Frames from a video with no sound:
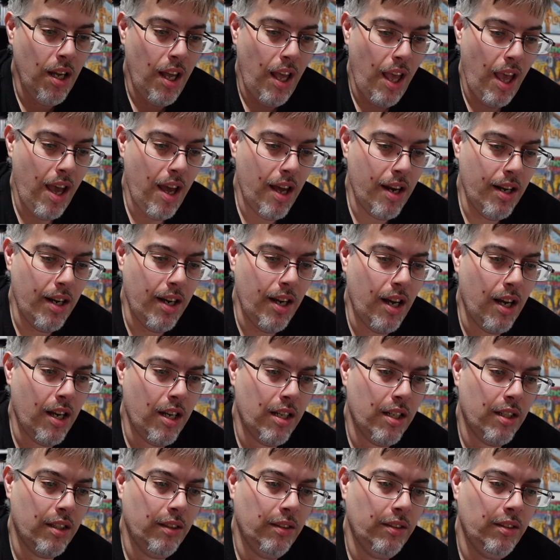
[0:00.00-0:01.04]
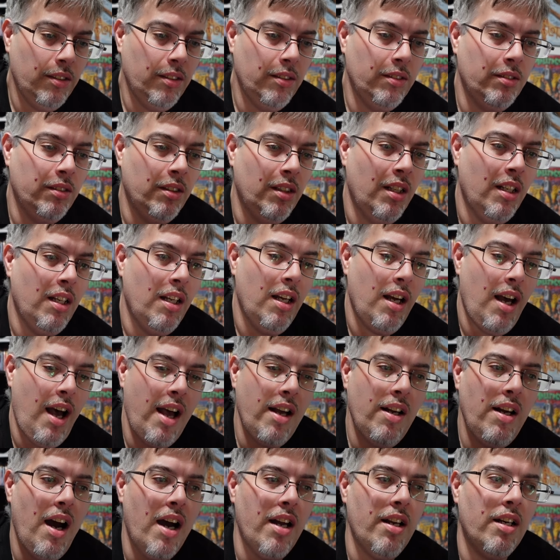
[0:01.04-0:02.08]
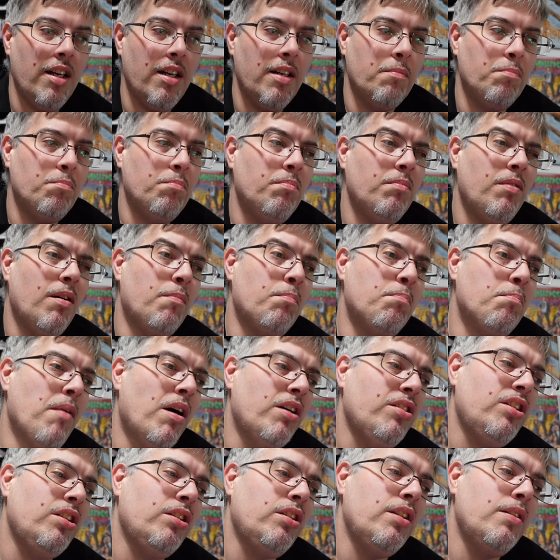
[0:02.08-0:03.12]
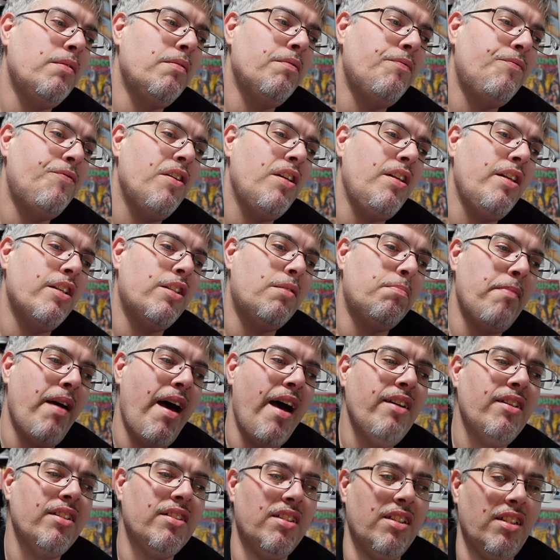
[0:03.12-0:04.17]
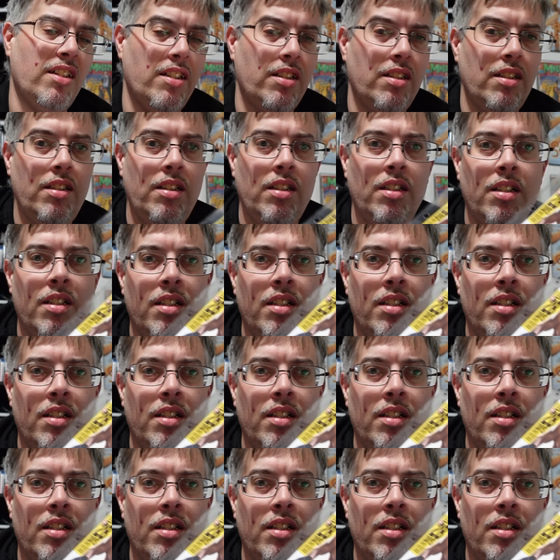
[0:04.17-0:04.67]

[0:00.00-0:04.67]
And uh, I got a, a Muscle and Fitness magazine